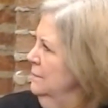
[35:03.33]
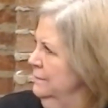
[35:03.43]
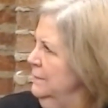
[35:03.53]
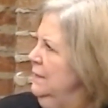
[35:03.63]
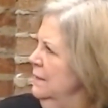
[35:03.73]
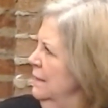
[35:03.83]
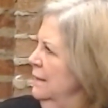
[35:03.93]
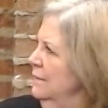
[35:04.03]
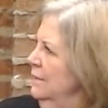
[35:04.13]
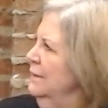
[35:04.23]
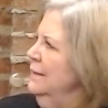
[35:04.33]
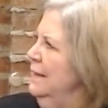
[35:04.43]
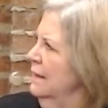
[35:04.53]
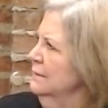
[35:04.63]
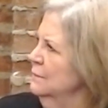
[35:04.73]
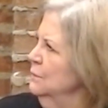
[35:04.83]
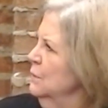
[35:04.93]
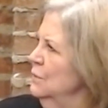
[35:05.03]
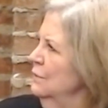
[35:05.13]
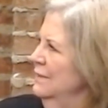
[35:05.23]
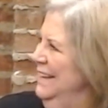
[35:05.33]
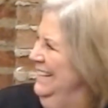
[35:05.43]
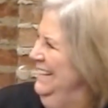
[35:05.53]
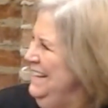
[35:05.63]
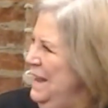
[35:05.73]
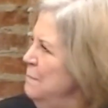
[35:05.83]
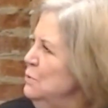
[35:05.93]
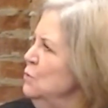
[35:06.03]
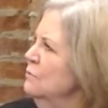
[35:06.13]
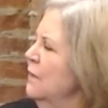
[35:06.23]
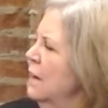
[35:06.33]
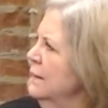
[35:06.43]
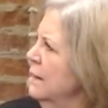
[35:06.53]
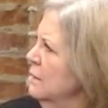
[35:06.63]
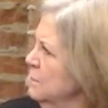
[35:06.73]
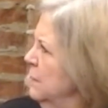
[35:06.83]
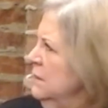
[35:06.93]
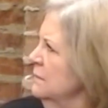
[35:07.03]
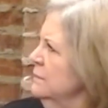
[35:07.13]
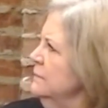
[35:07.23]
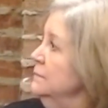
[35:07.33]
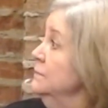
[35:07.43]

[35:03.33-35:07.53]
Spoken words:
but yeah, I'm doing fine now. But